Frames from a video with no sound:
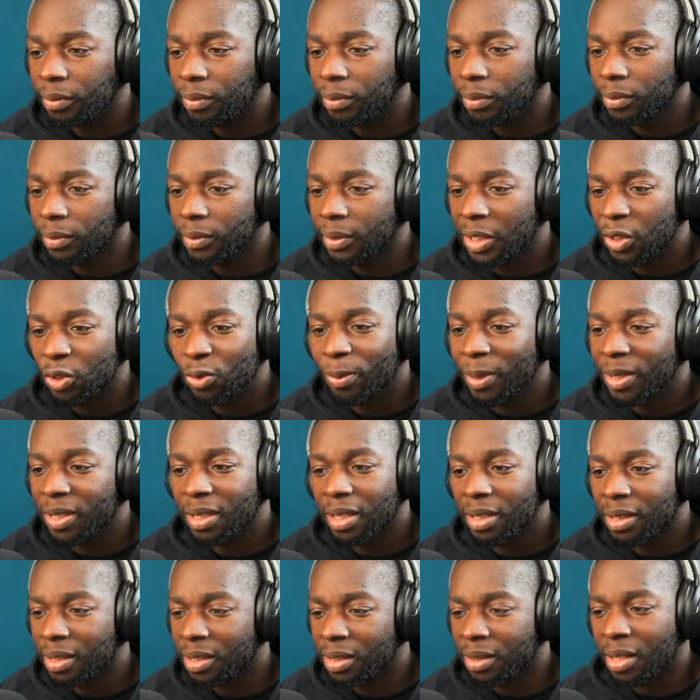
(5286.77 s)
This will make
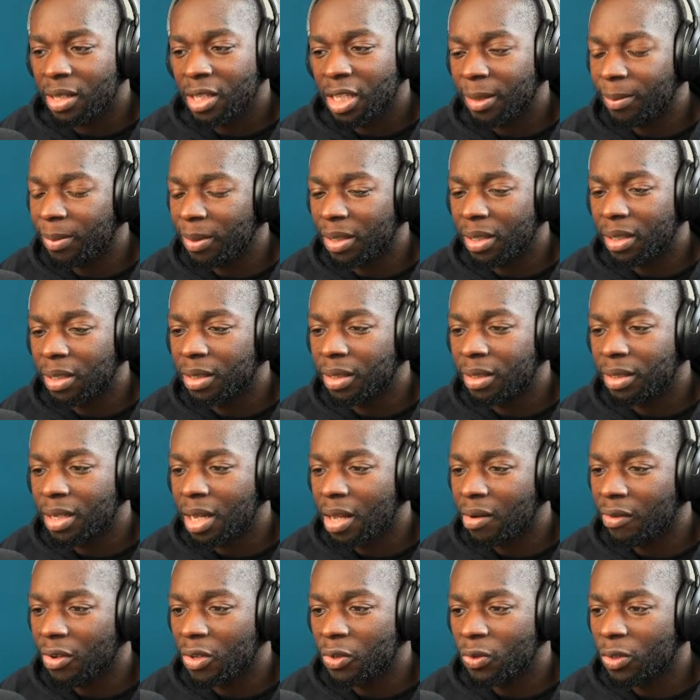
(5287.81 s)
sense. This could be a
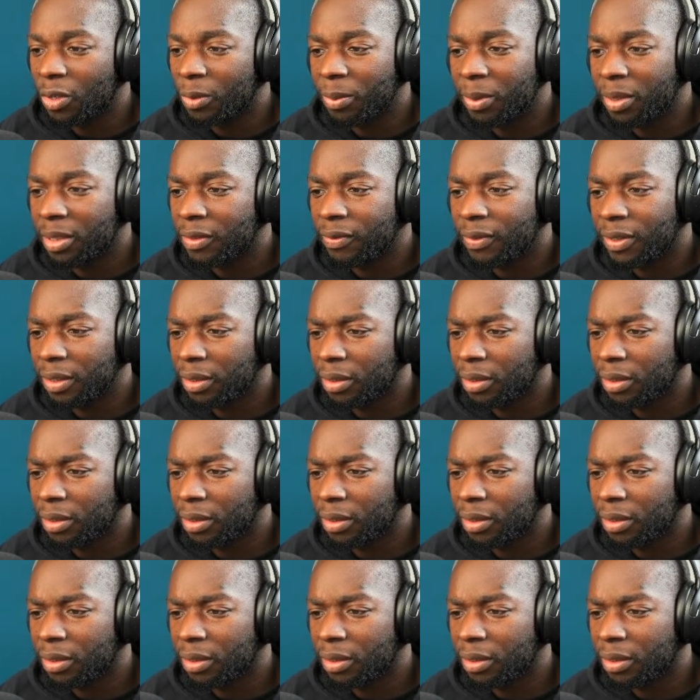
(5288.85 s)
ternary as well, but it's fine.